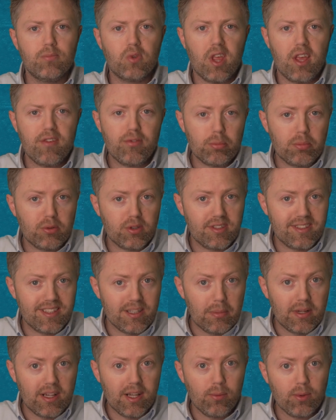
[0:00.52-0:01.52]
Everybody
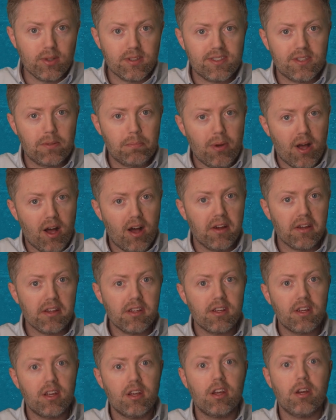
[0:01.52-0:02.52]
seemingly wants to
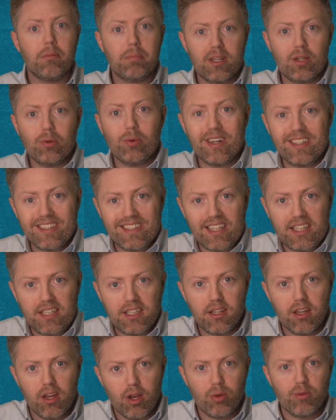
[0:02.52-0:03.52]
buy a
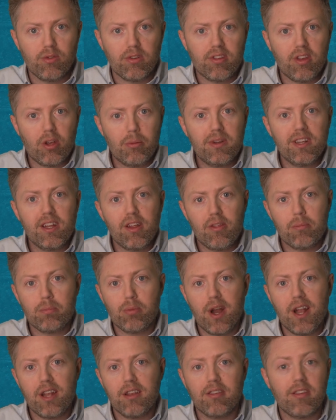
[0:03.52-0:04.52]
BYD over so many other
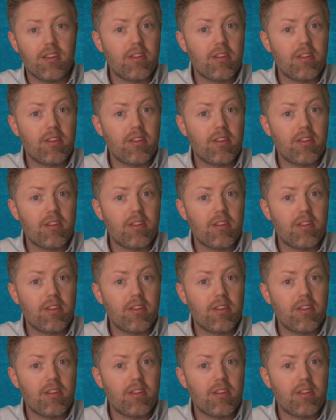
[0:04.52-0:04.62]
brands,